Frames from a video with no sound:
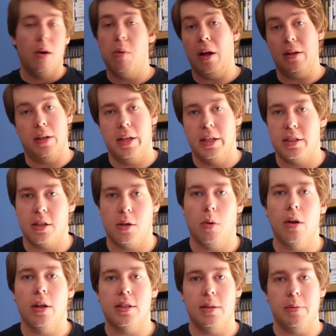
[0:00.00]
well, it's the
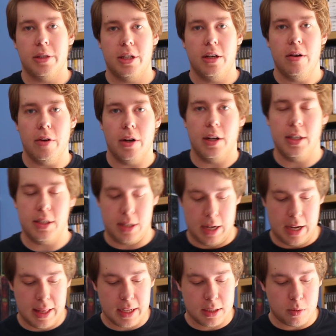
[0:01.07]
quality material, isn't
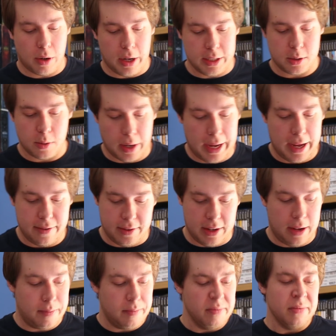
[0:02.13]
it? That's why it's quite
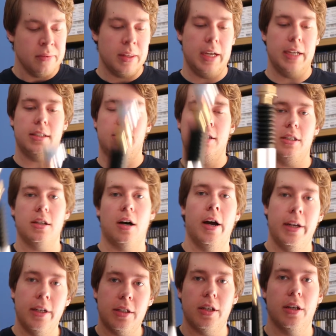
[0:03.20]
heavy. It's
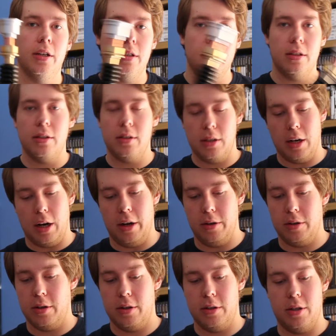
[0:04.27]
designed, you know,
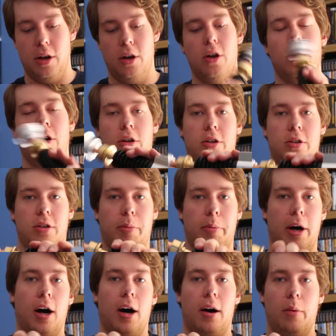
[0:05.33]
to look the
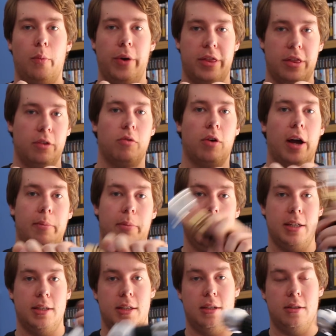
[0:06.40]
part with the right
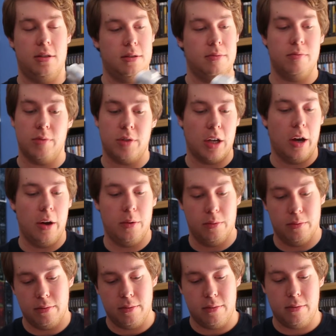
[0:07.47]
pieces. So,
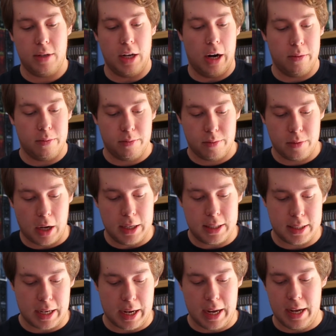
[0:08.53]
you know, I'd
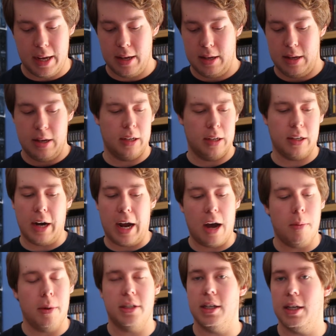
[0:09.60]
say, I don't know
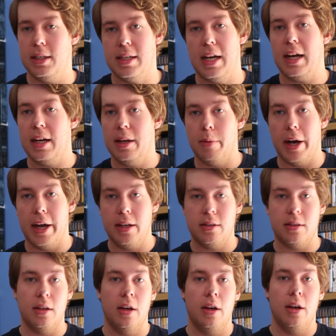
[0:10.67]
how much it exactly
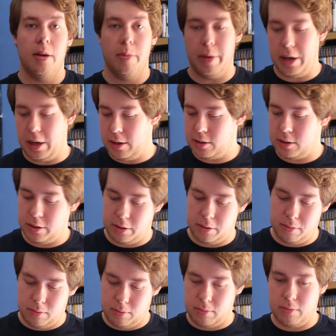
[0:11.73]
weighs, but
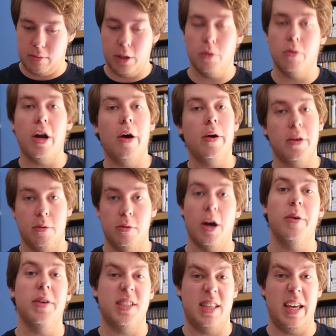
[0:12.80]
it's, you'll
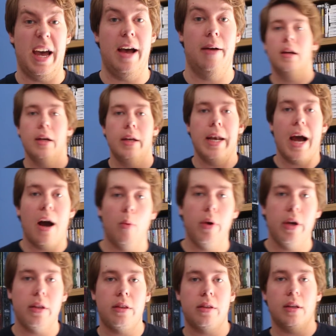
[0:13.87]
know it's there. Now,
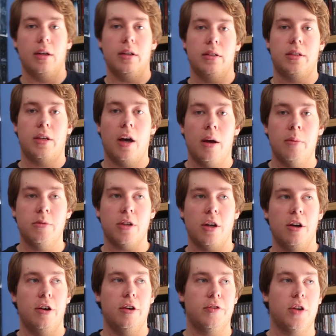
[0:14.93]
with terms
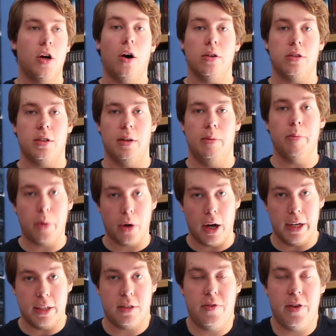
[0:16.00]
of cost and
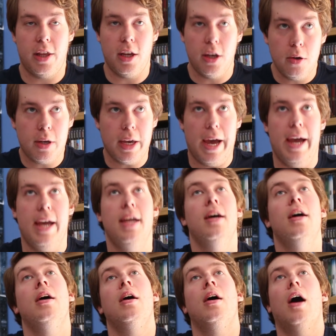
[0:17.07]
price, for the UK,
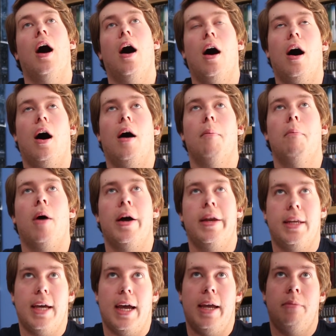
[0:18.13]

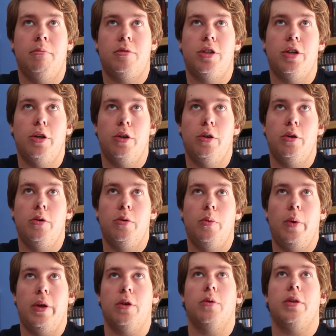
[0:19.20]
mine came to,
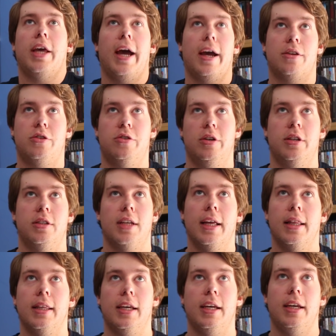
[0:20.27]
with all the extras
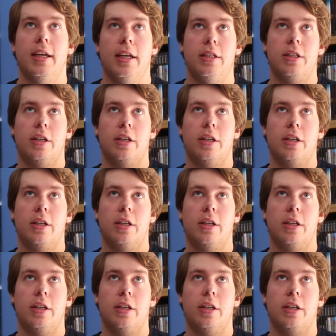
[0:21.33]
and the